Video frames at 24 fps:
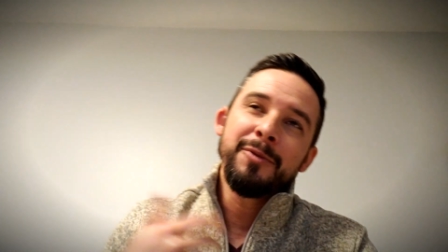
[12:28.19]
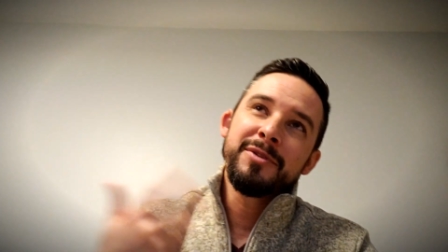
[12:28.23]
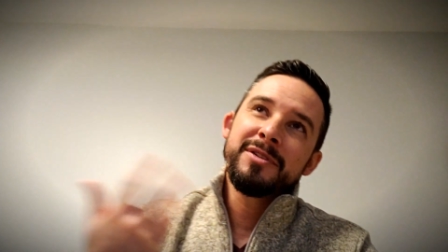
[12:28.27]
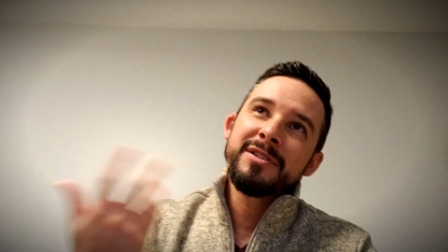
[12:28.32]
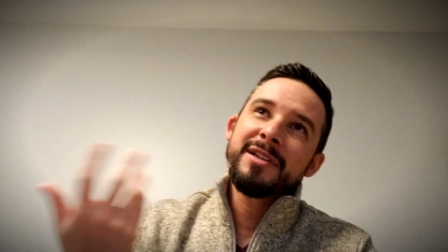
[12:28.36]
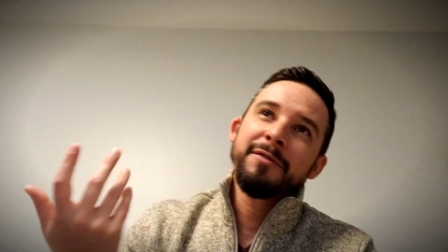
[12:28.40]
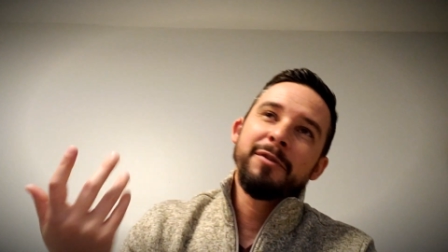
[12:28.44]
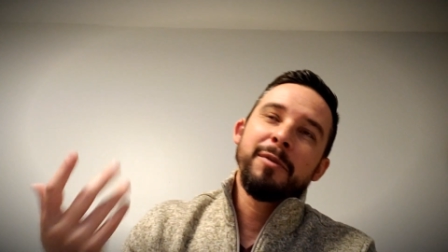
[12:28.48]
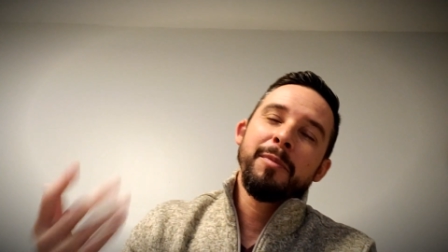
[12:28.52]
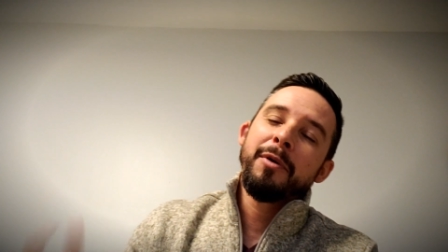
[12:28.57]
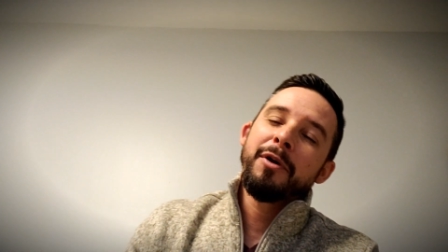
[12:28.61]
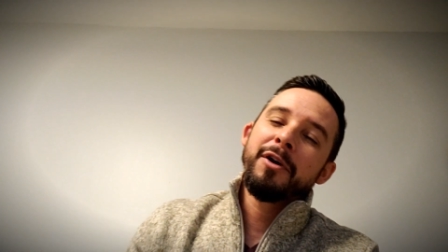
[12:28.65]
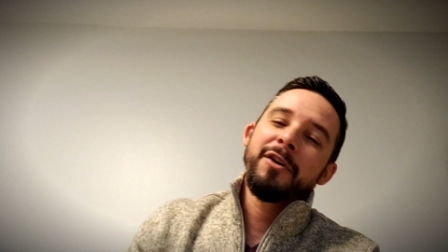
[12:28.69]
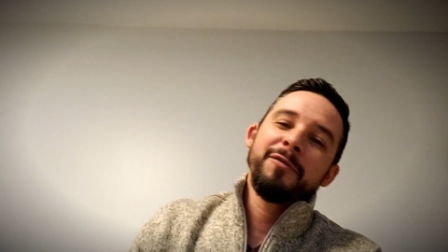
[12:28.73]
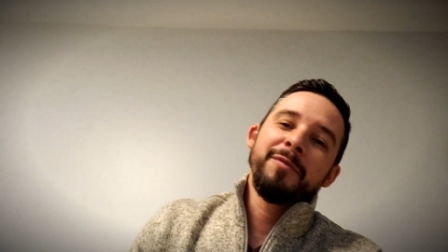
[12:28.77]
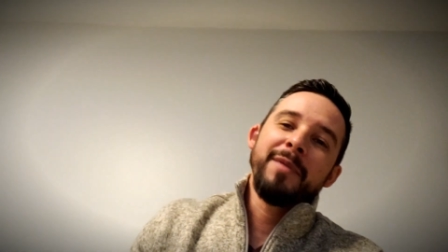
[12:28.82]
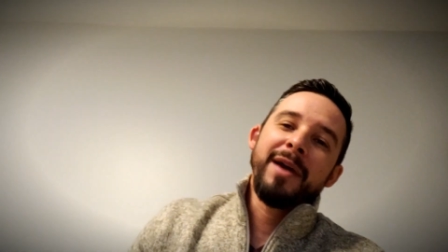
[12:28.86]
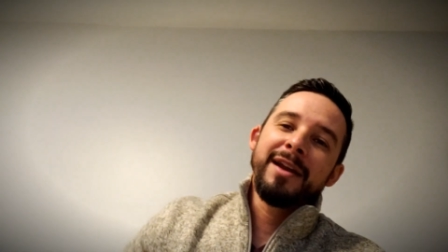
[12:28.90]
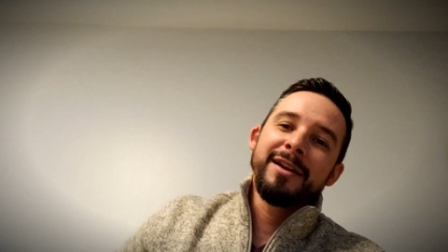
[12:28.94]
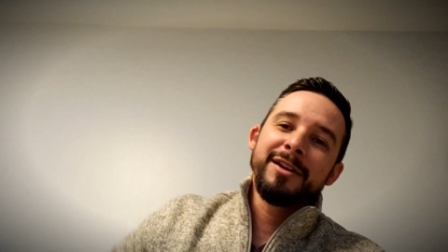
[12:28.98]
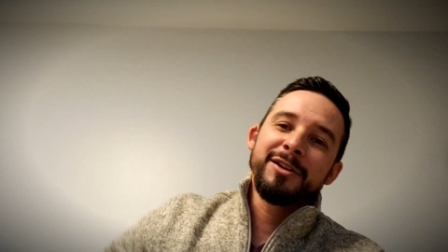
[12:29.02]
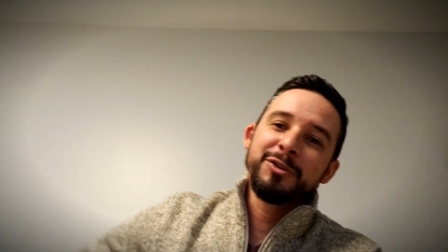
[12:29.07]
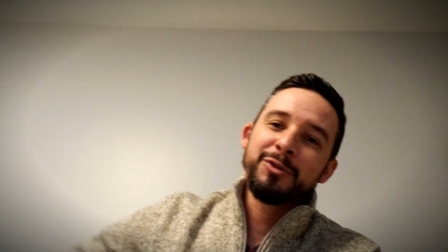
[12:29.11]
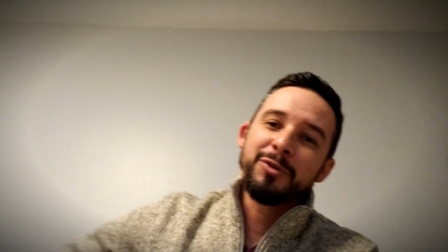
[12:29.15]
It was never part of
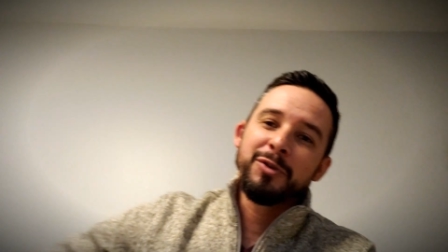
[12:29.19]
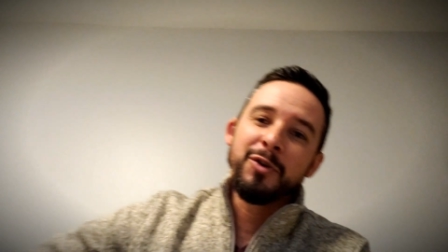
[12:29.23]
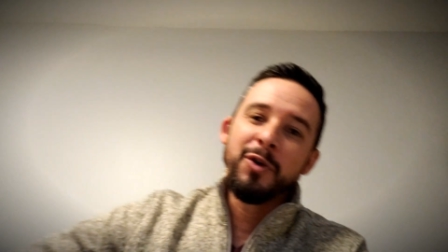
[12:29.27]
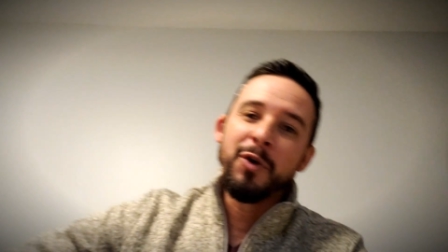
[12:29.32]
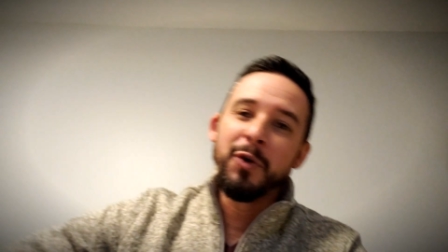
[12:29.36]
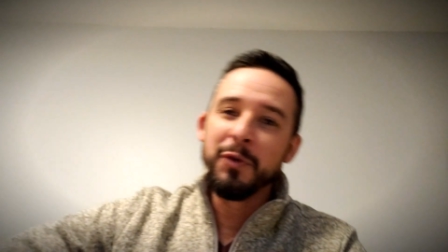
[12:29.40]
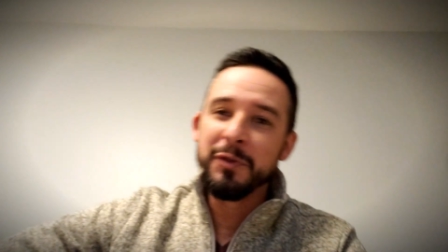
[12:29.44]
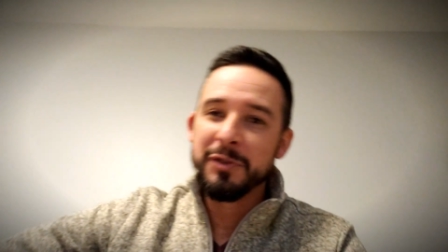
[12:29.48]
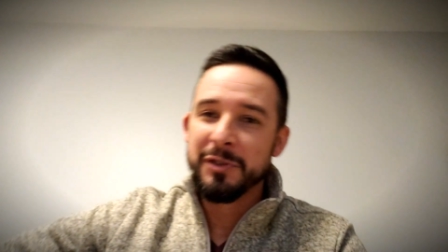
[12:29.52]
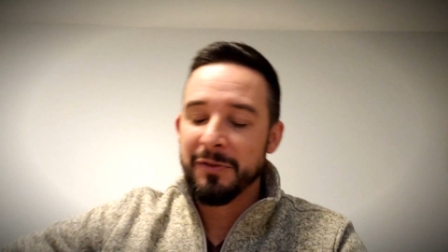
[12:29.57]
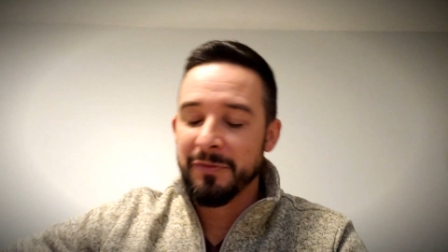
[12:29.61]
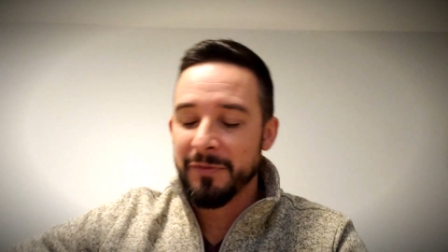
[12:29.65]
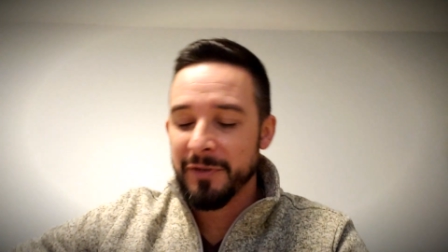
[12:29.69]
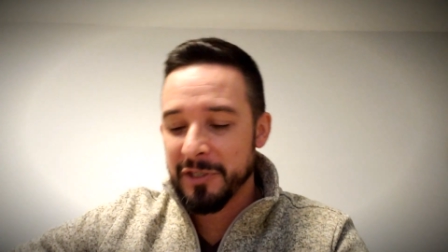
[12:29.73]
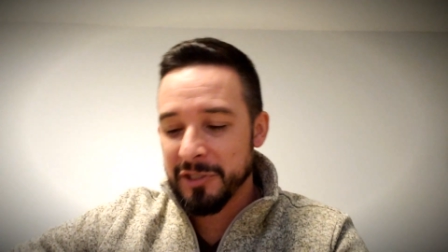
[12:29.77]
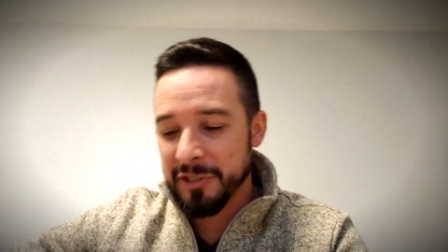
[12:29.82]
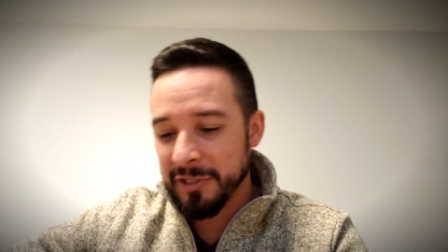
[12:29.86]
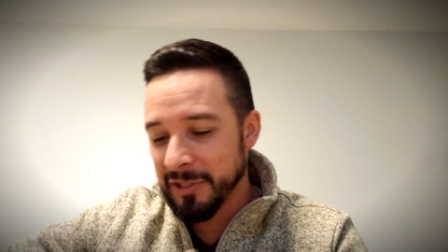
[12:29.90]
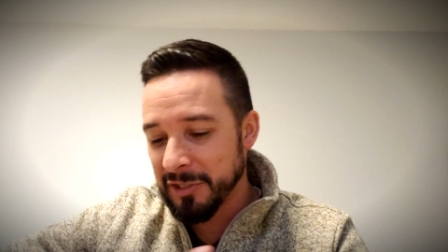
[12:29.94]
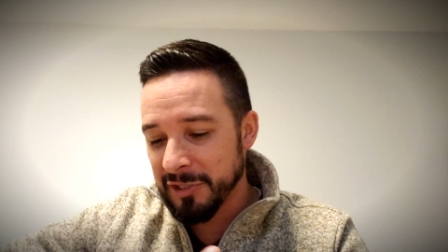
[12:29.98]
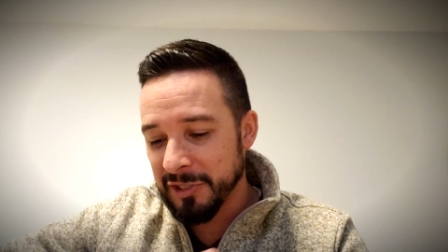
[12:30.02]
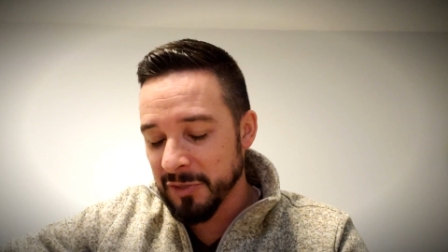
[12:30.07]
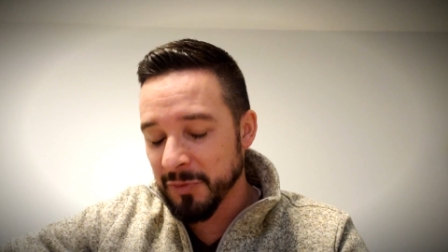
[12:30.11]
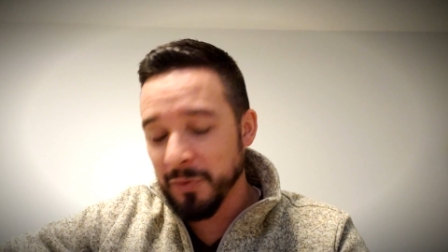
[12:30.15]
my initial goals or
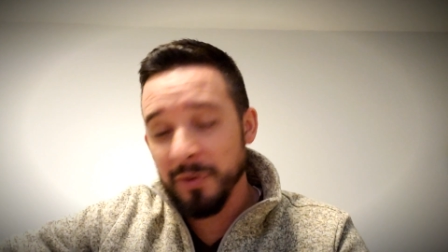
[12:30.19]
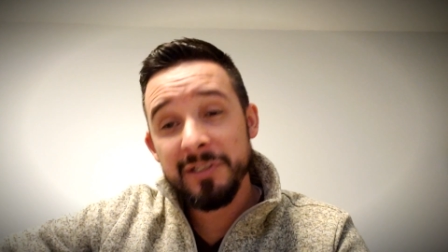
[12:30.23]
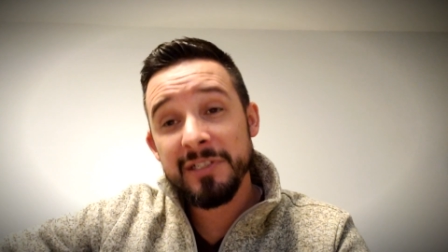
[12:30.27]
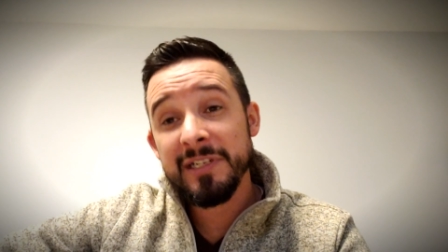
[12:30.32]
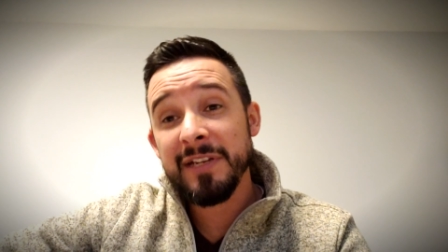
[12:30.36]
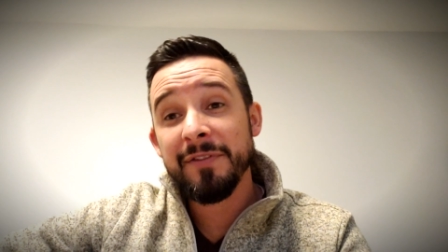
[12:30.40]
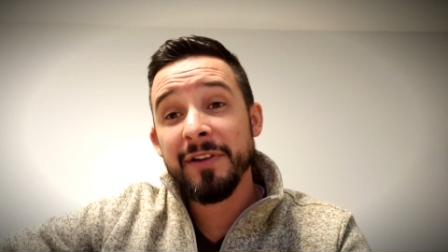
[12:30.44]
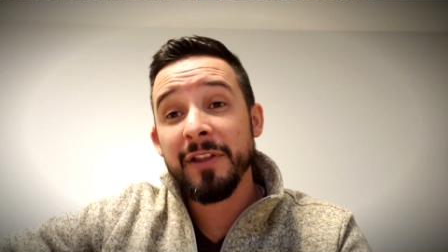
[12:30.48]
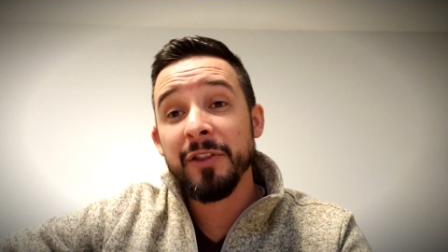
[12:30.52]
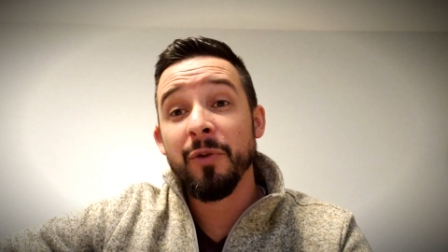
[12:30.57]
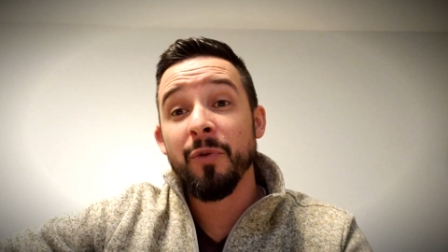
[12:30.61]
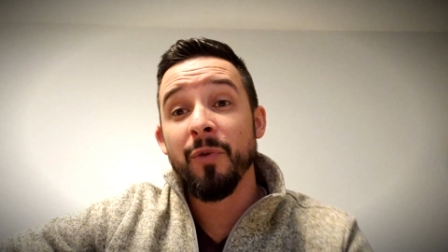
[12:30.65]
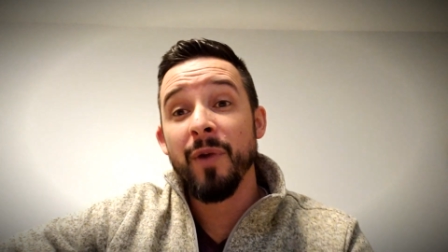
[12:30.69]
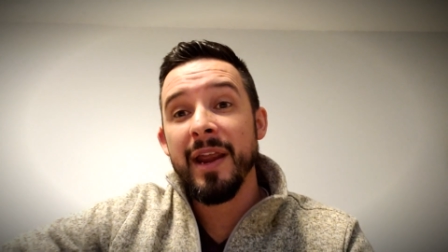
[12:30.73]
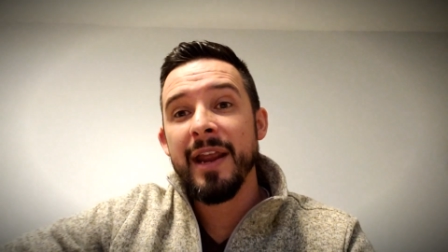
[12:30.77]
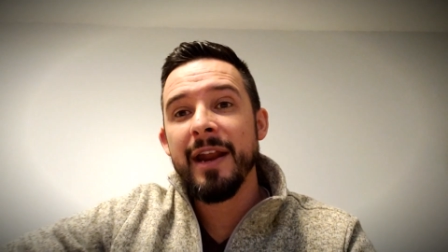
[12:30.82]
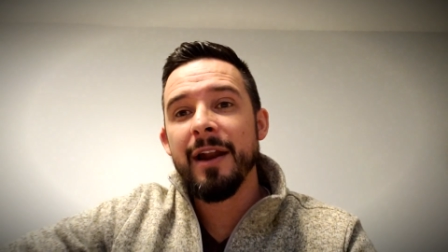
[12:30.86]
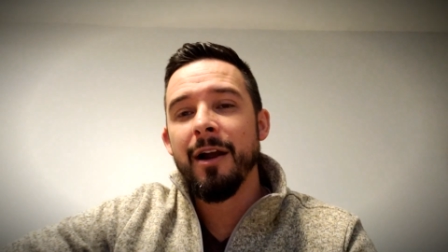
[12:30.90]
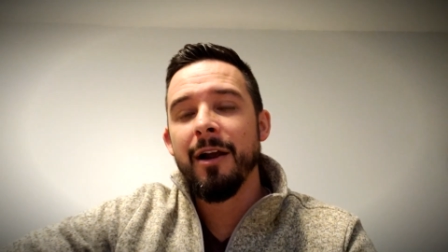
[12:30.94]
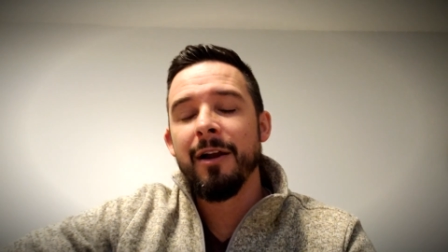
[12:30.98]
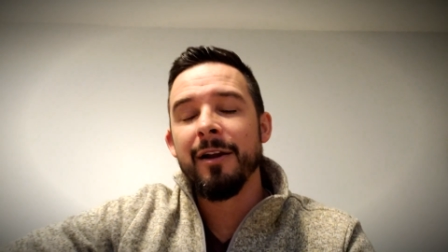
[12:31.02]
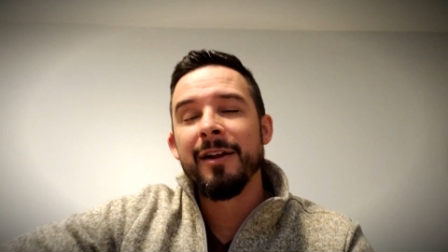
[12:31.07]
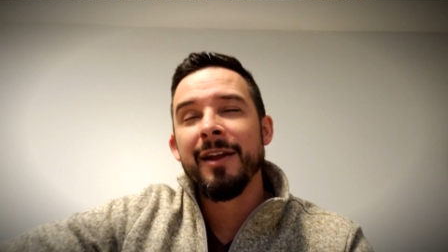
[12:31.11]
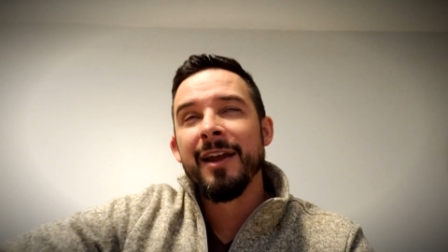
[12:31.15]
vision. It just wasn't even on the
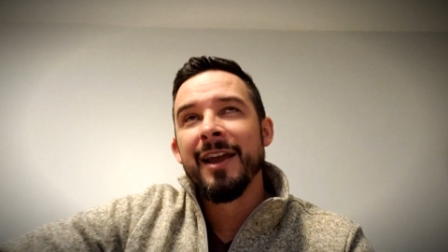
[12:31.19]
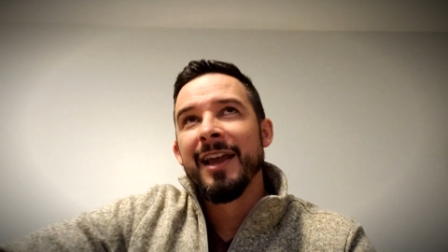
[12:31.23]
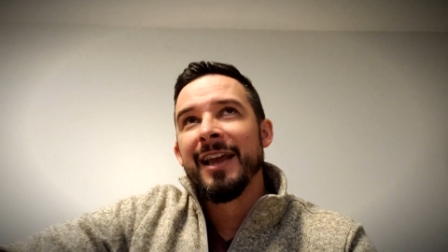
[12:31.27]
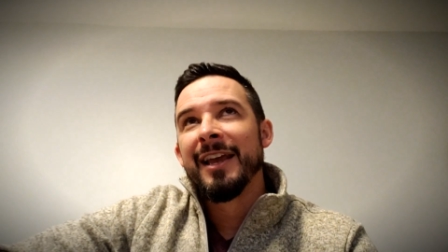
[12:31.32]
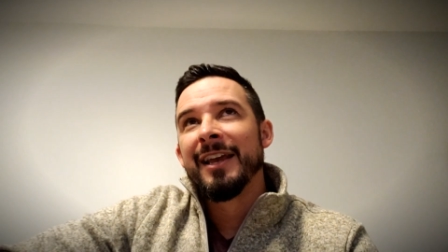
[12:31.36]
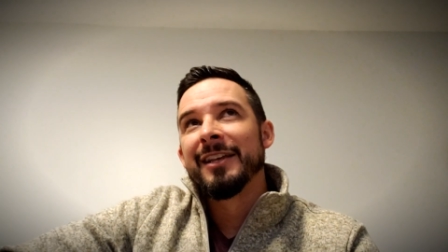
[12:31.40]
radar.